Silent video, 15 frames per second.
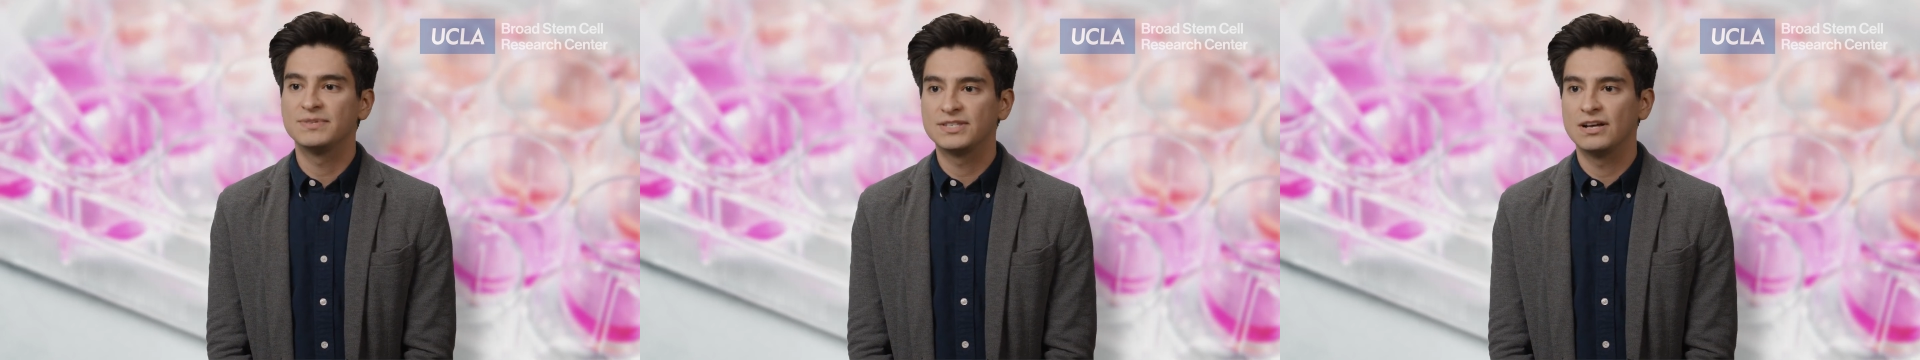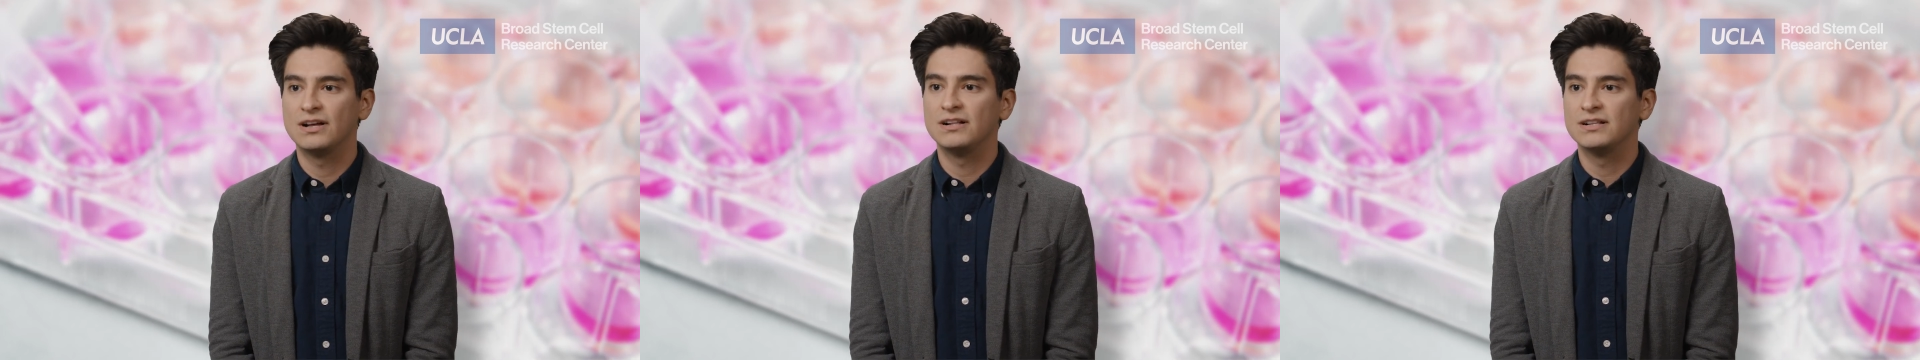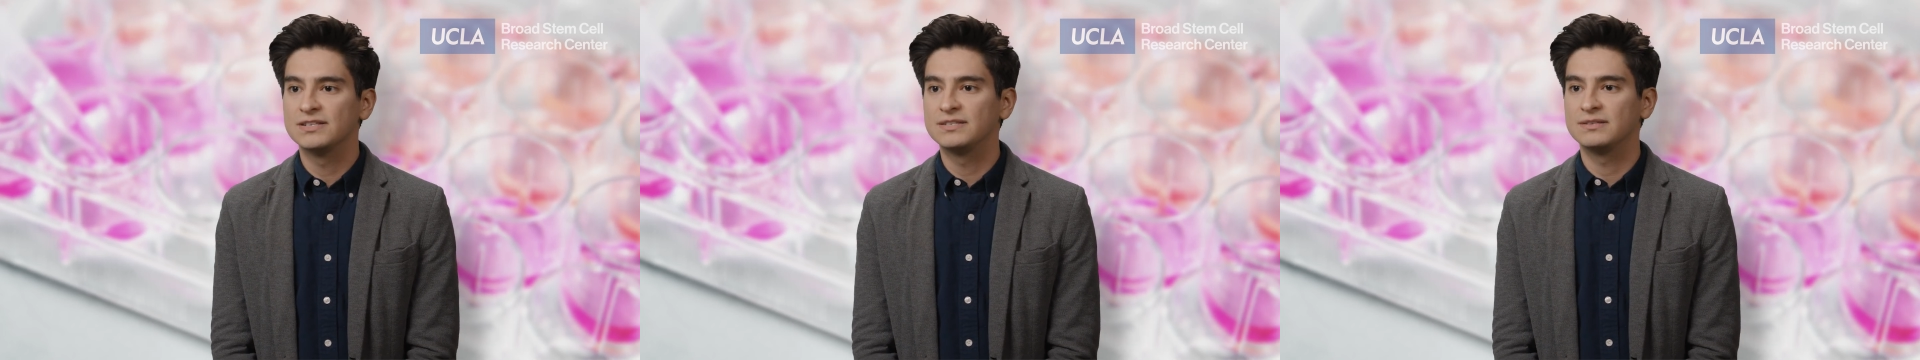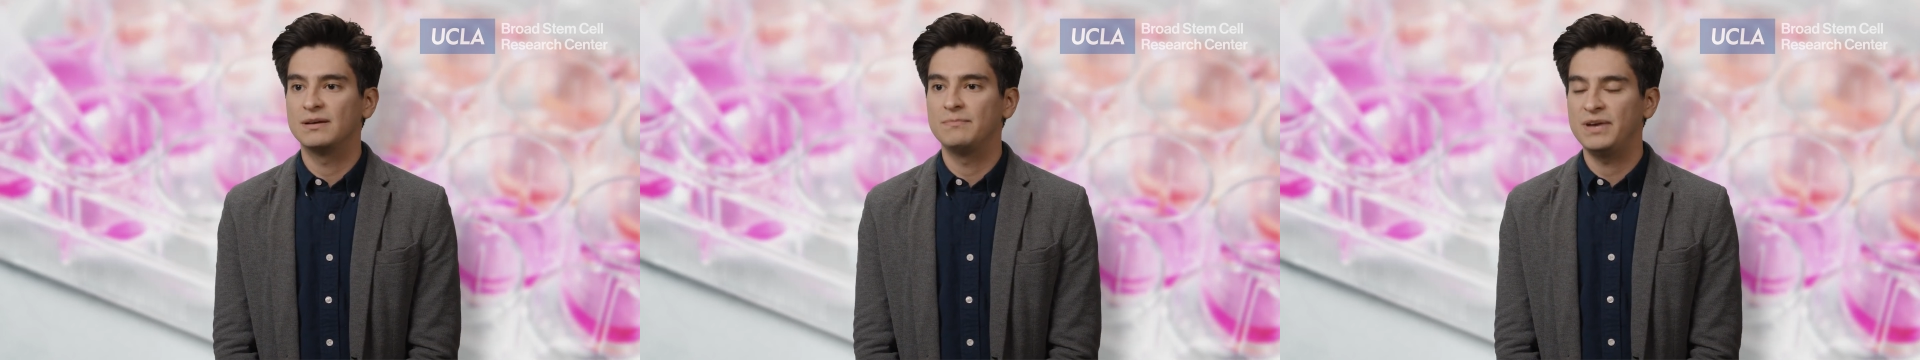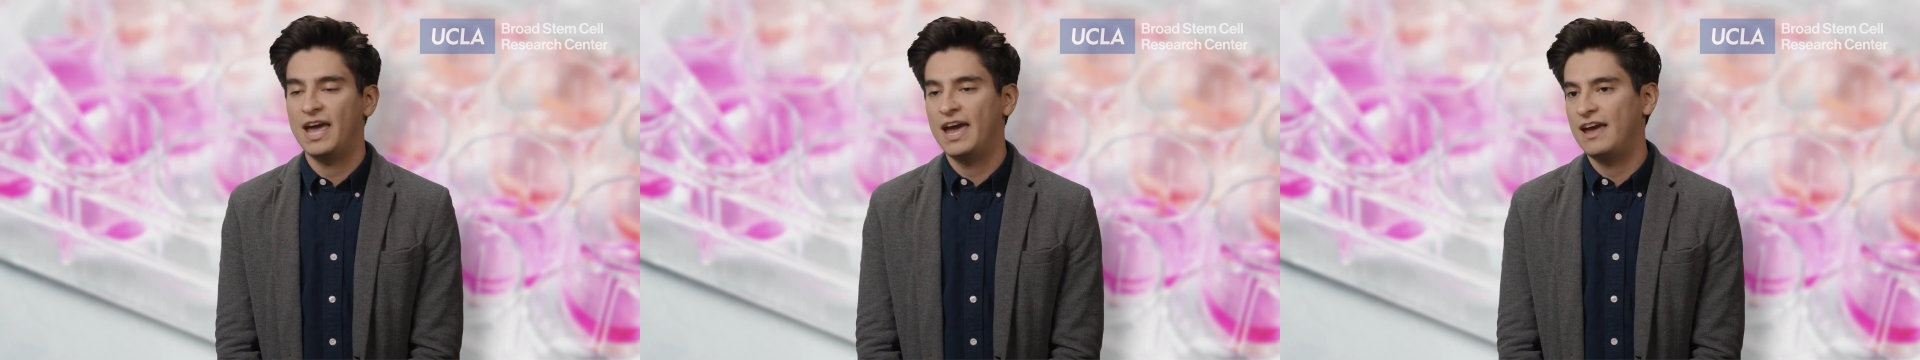cells
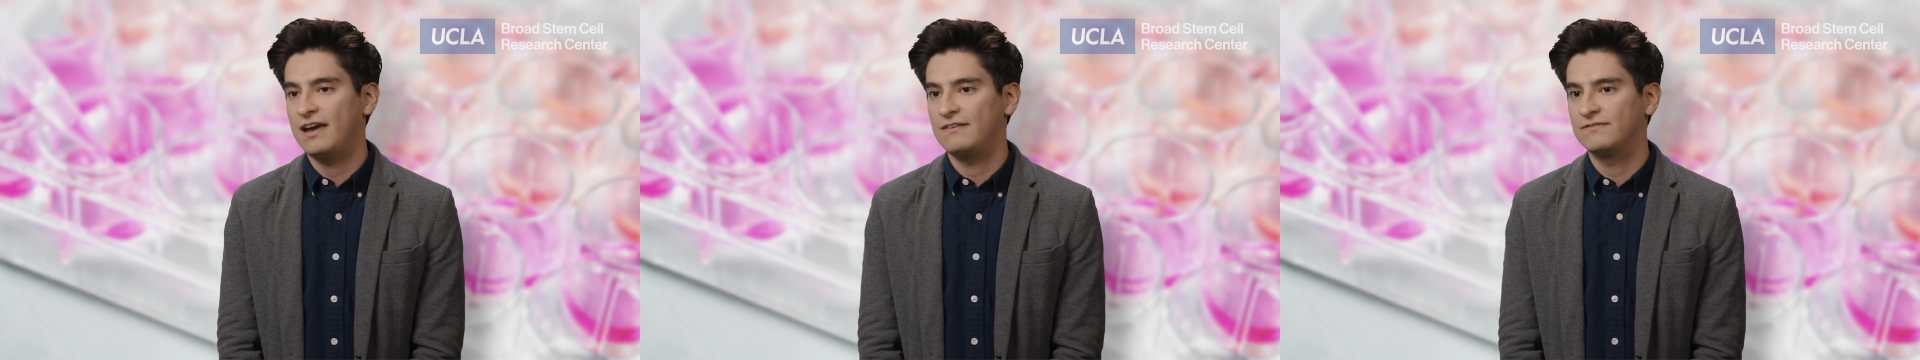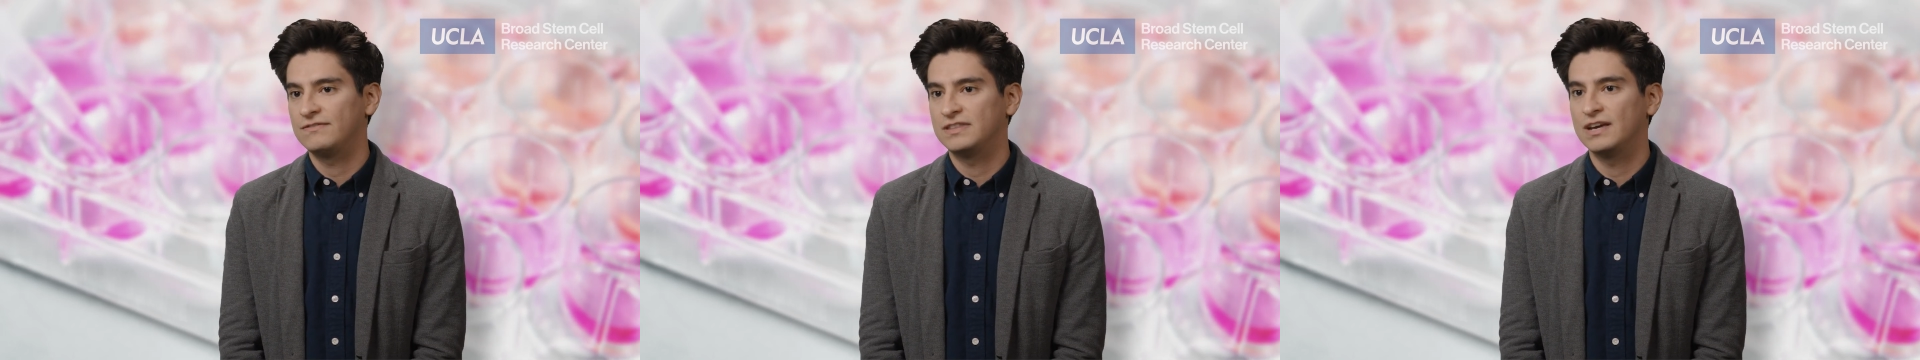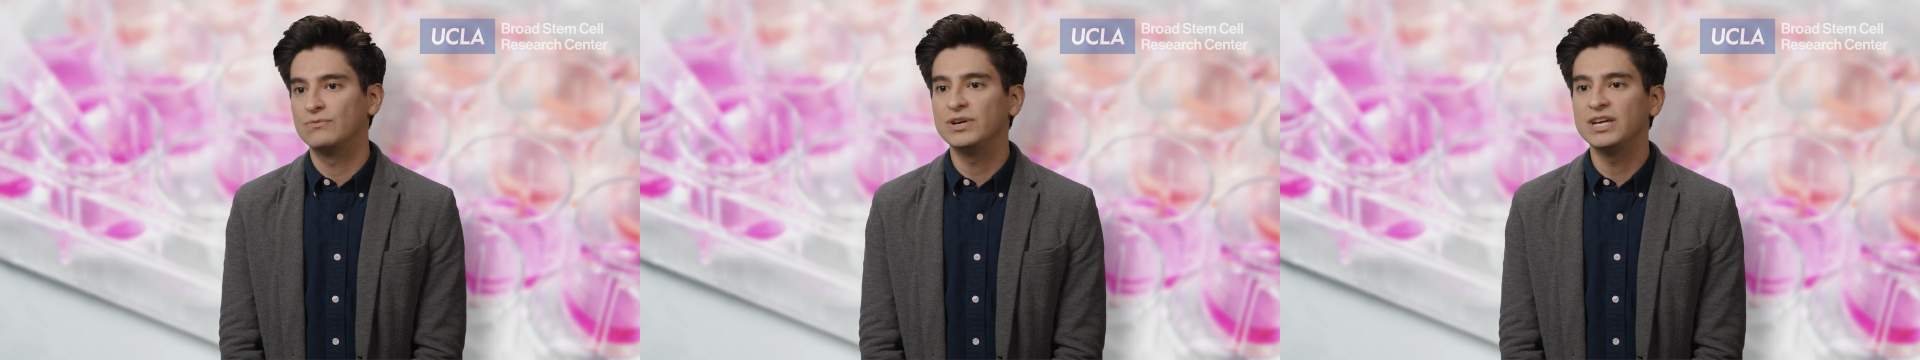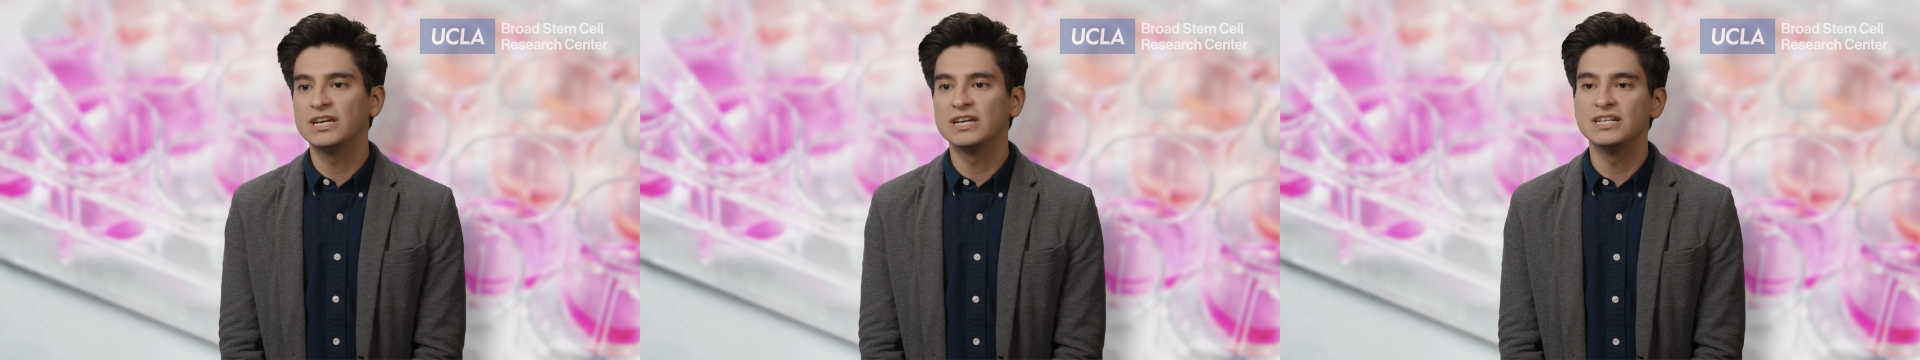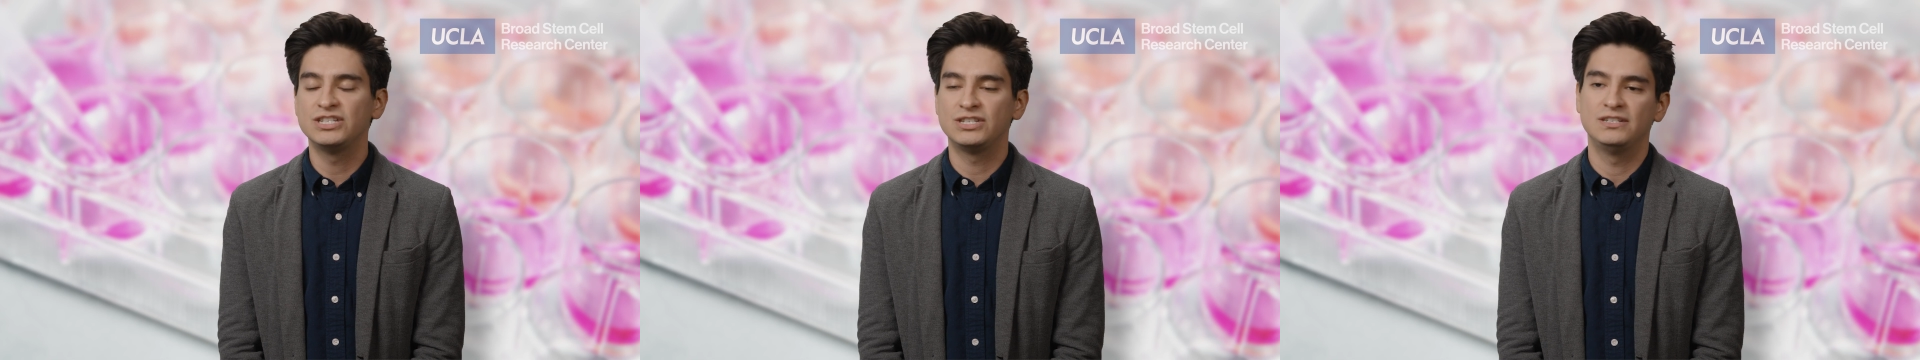behave, then we
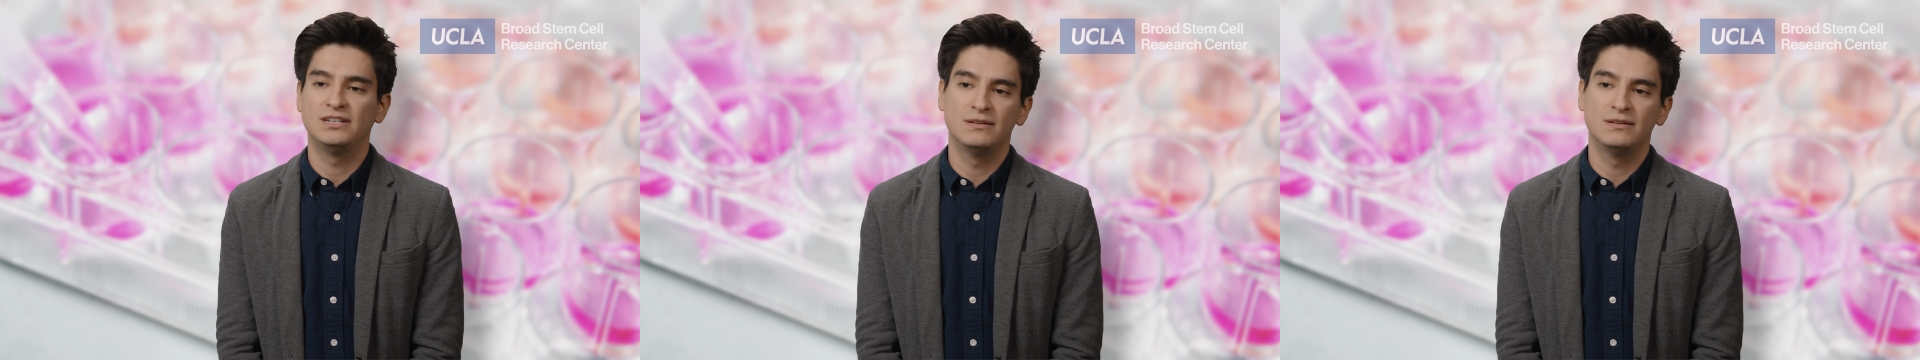could